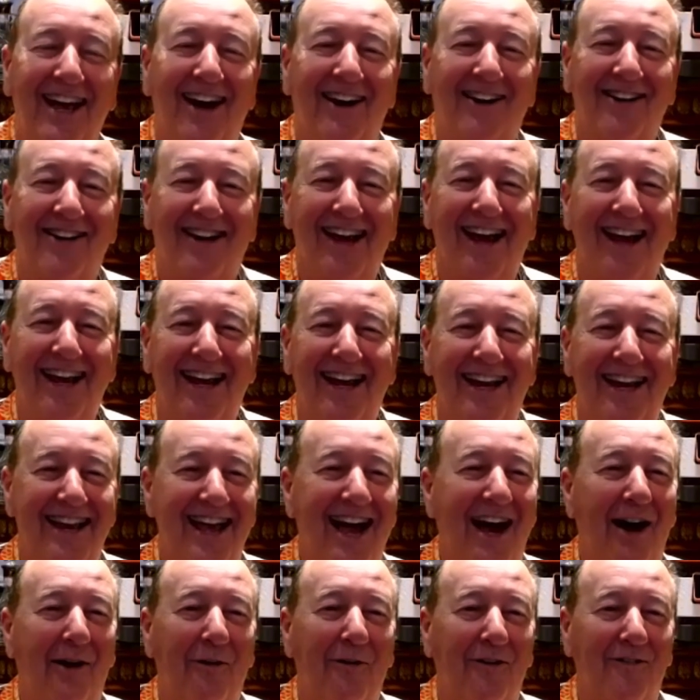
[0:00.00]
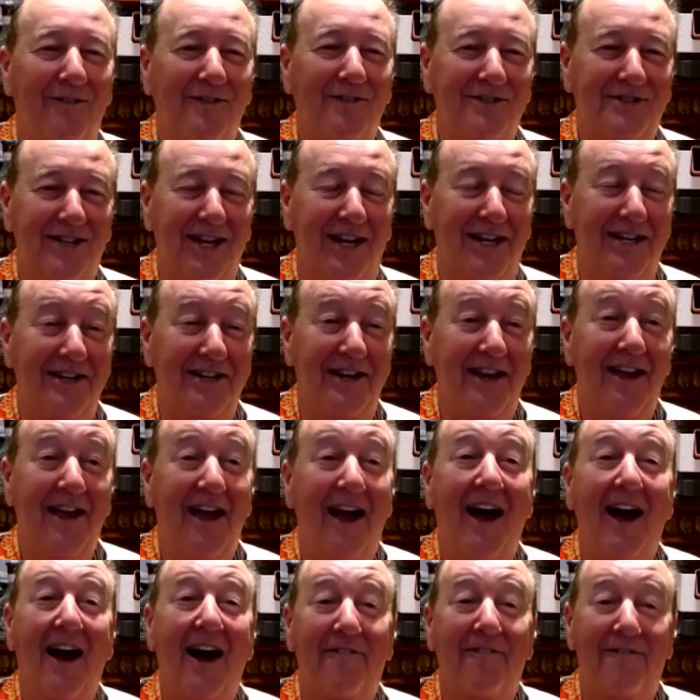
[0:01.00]
Okay, and now all of a sudden,
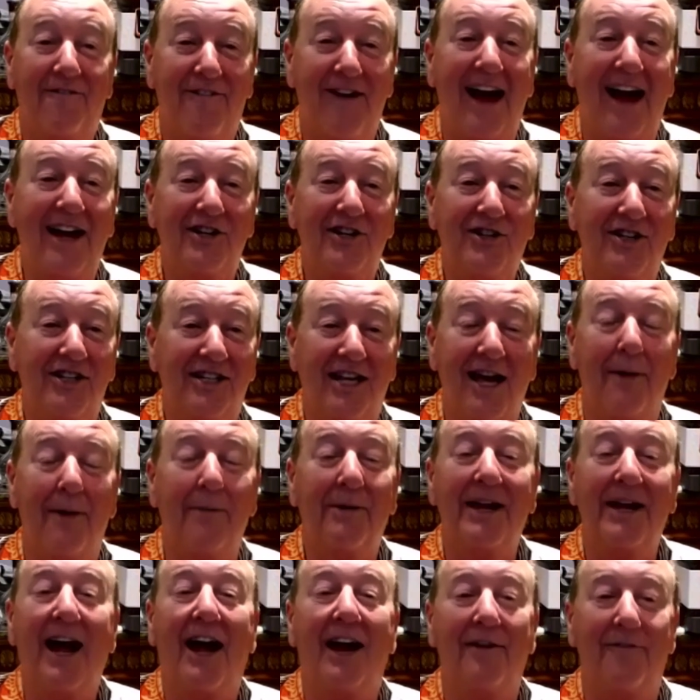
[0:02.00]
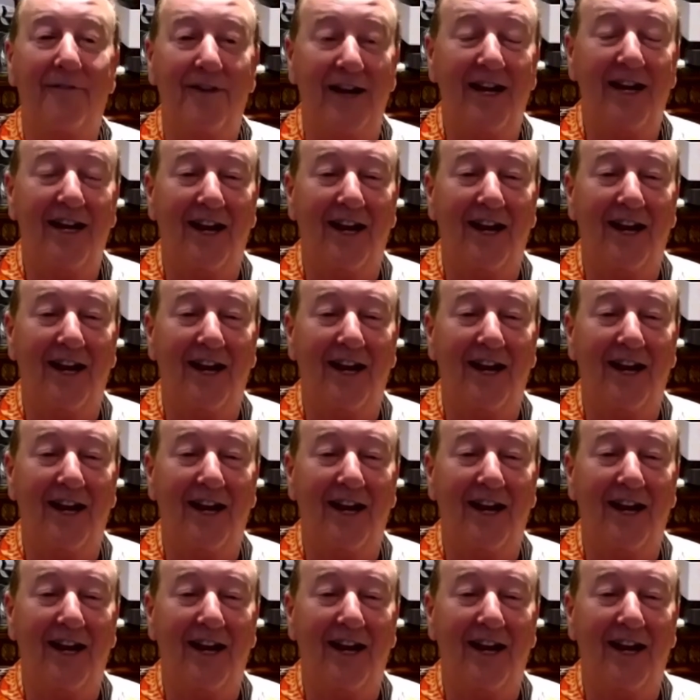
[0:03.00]
a fashion coming out of